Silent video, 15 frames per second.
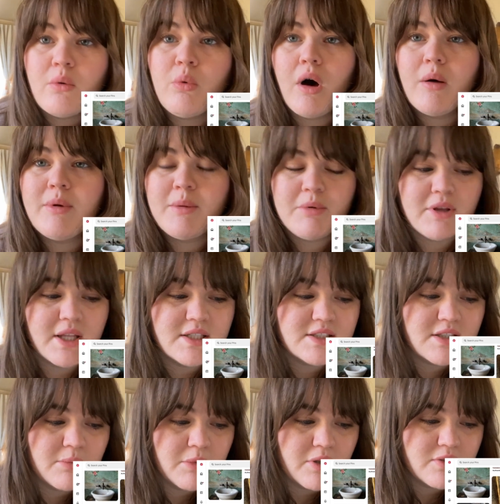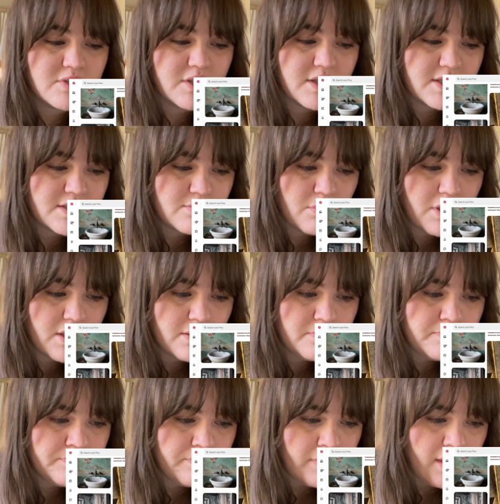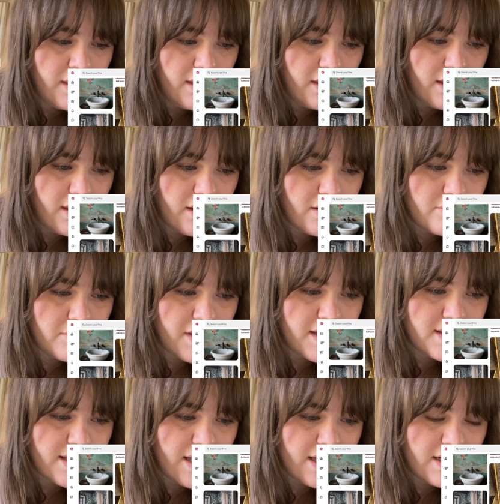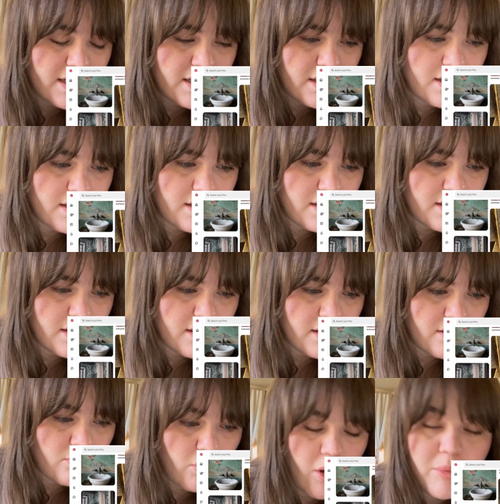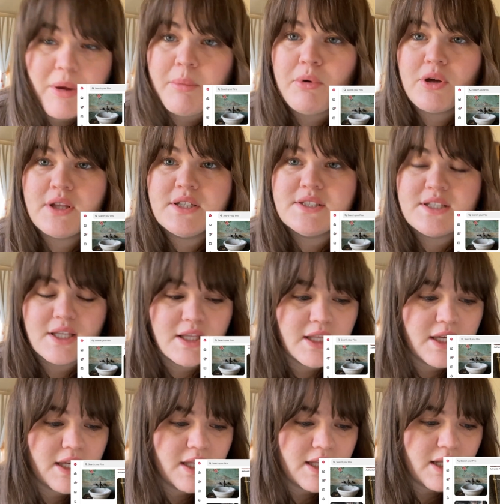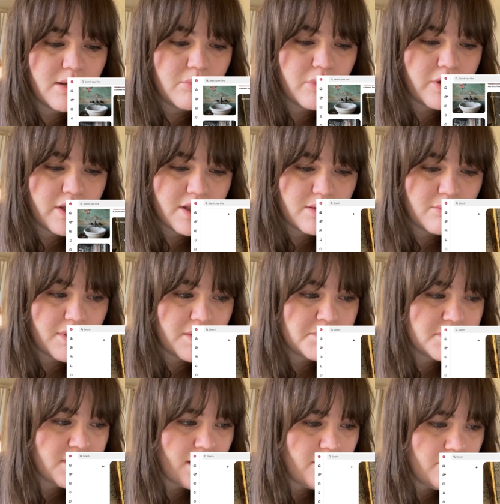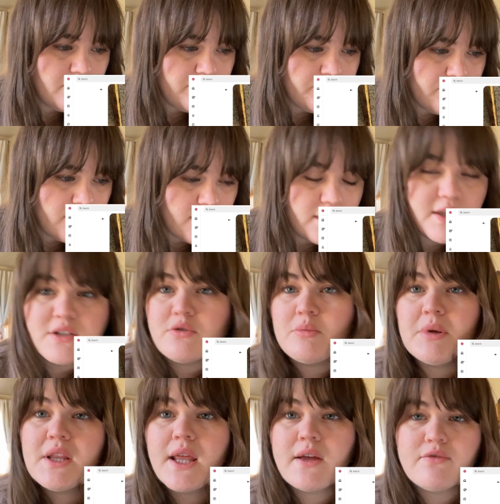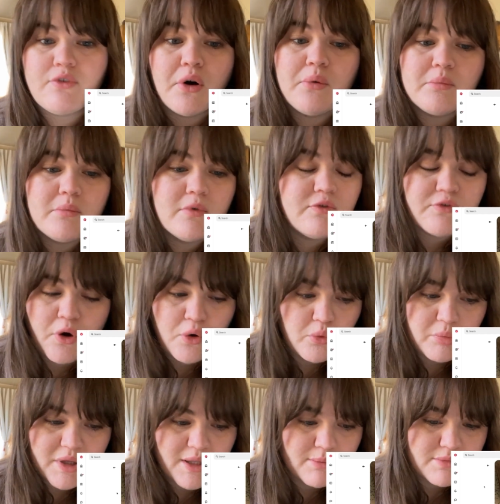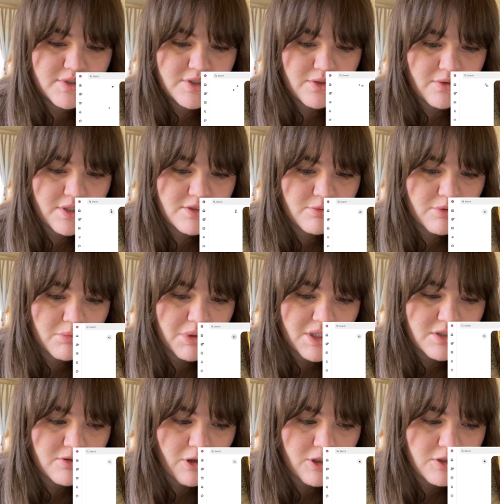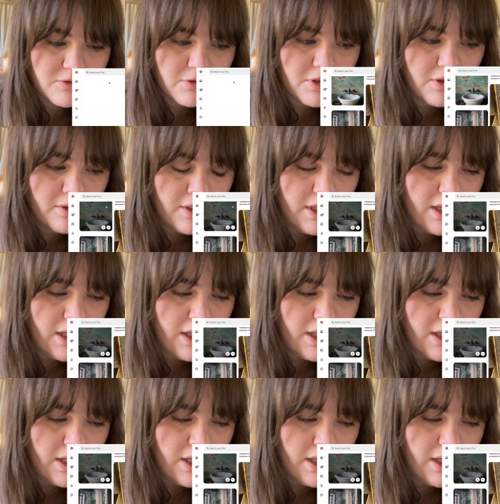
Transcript: wallpaper that's similar to this one, and then wallpapering the ceiling and then putting the beams up. These would be like faux beams too, these wouldn't be structural.